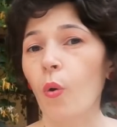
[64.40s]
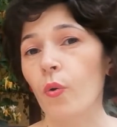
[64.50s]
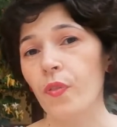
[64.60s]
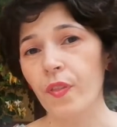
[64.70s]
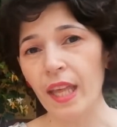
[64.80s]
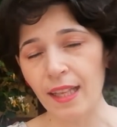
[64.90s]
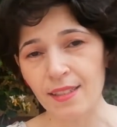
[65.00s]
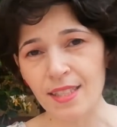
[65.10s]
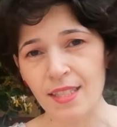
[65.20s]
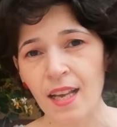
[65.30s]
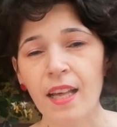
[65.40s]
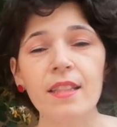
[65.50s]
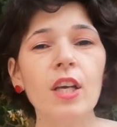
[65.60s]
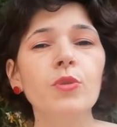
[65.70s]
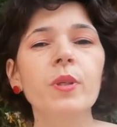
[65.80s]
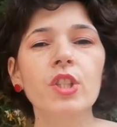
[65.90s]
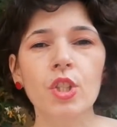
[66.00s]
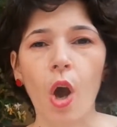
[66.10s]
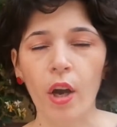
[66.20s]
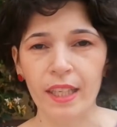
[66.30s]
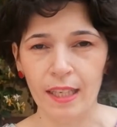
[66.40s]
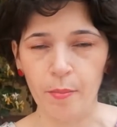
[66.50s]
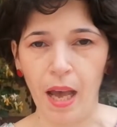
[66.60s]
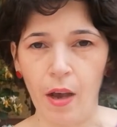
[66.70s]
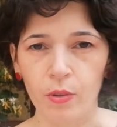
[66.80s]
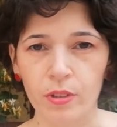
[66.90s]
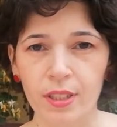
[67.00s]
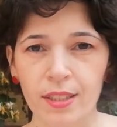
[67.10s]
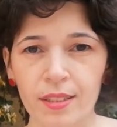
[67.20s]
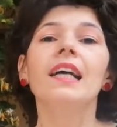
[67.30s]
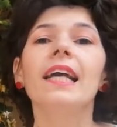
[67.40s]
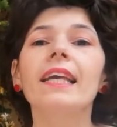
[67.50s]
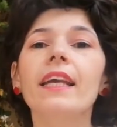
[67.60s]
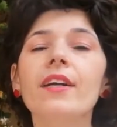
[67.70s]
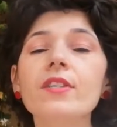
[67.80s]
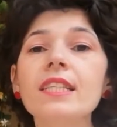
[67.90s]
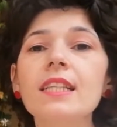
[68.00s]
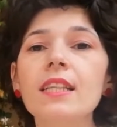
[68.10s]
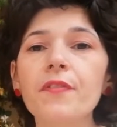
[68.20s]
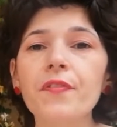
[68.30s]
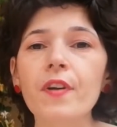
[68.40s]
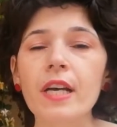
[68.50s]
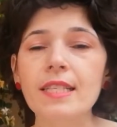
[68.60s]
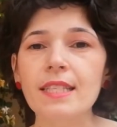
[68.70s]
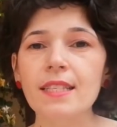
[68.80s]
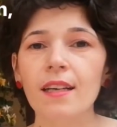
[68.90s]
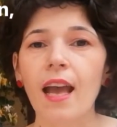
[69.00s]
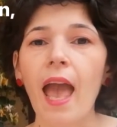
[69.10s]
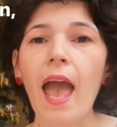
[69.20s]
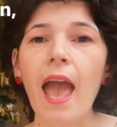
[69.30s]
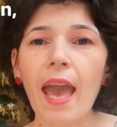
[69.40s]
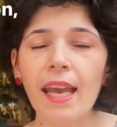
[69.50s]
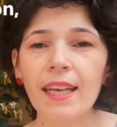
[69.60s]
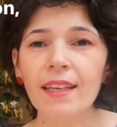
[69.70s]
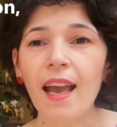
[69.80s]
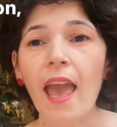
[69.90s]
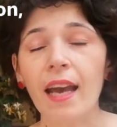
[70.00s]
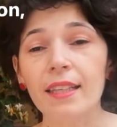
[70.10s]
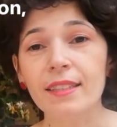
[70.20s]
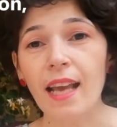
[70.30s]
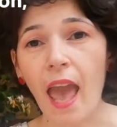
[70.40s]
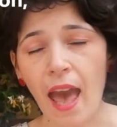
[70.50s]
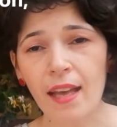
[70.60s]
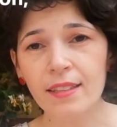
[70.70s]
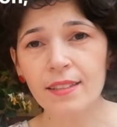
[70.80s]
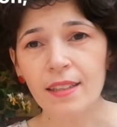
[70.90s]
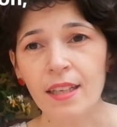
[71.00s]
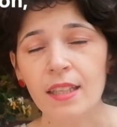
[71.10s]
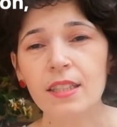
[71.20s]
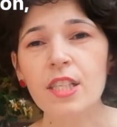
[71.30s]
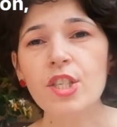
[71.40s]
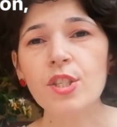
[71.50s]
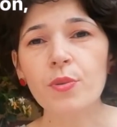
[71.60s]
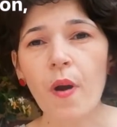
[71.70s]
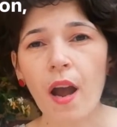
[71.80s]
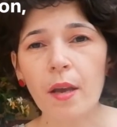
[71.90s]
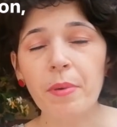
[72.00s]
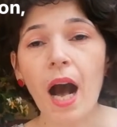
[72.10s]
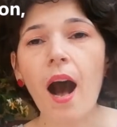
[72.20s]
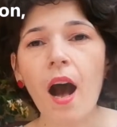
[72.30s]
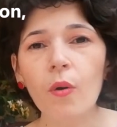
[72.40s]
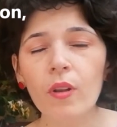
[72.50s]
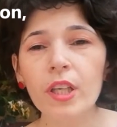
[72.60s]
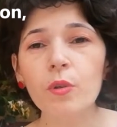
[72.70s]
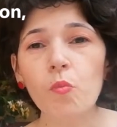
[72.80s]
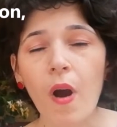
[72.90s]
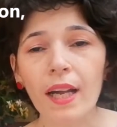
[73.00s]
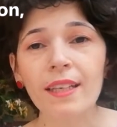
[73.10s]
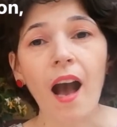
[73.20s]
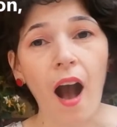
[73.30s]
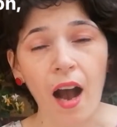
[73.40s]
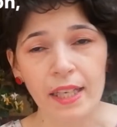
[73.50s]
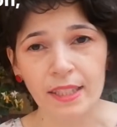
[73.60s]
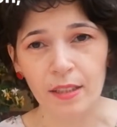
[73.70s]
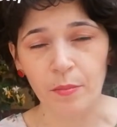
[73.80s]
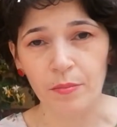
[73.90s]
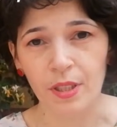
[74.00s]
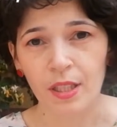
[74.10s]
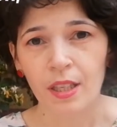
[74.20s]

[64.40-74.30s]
or things that we're talking about. Here's the difference. A and N describe only one item,